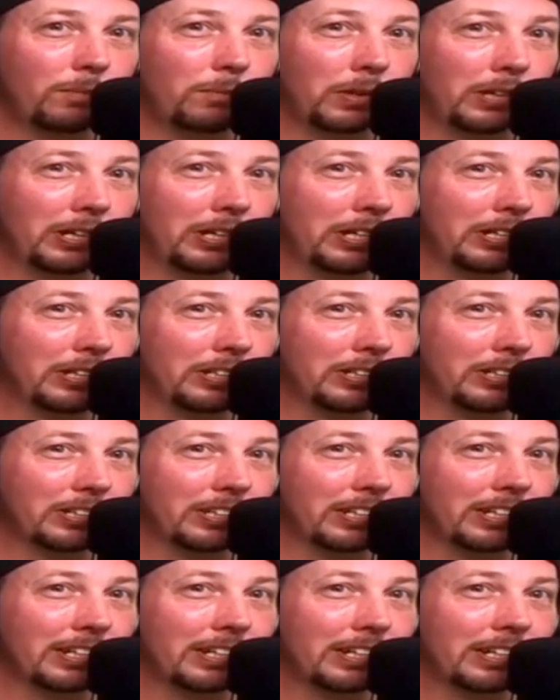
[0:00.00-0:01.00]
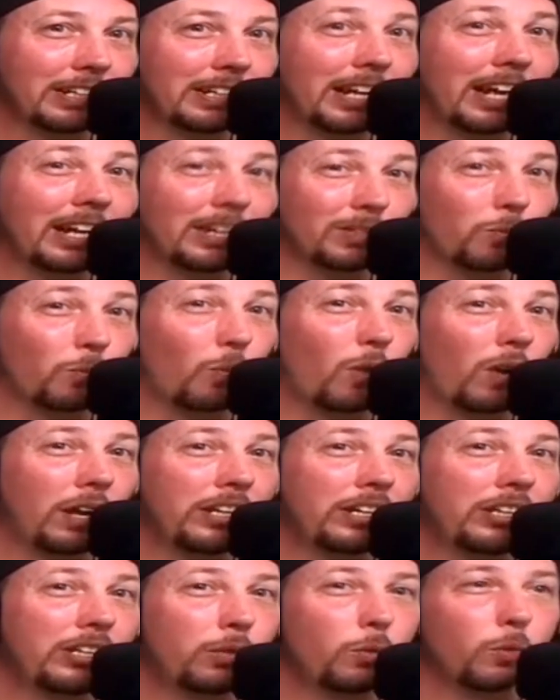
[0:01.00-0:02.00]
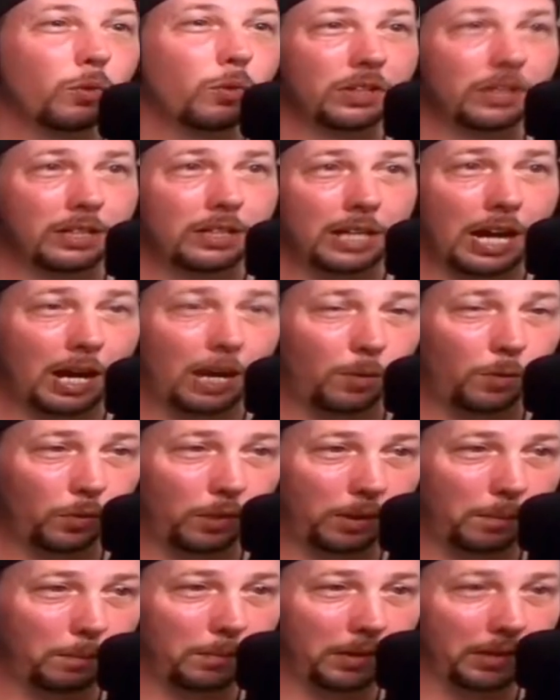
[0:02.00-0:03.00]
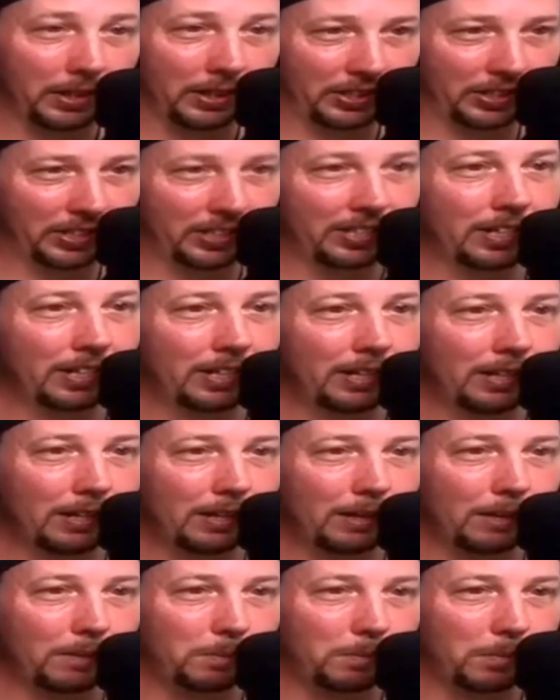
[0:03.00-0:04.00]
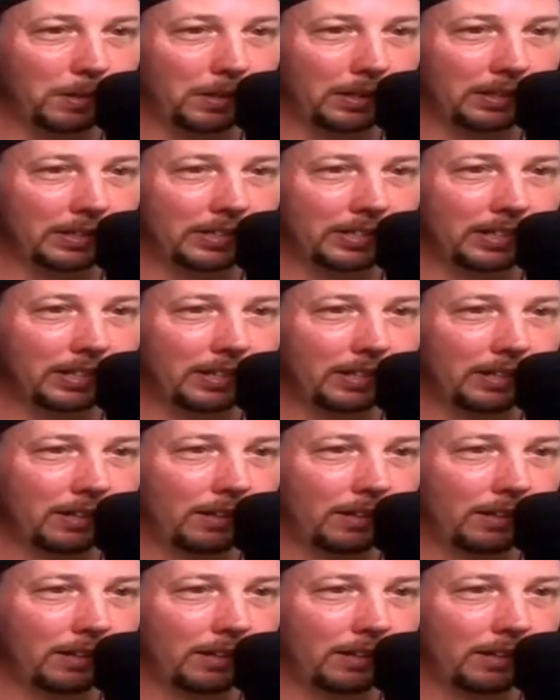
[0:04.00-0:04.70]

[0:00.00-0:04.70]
because it's one you will not want to miss. But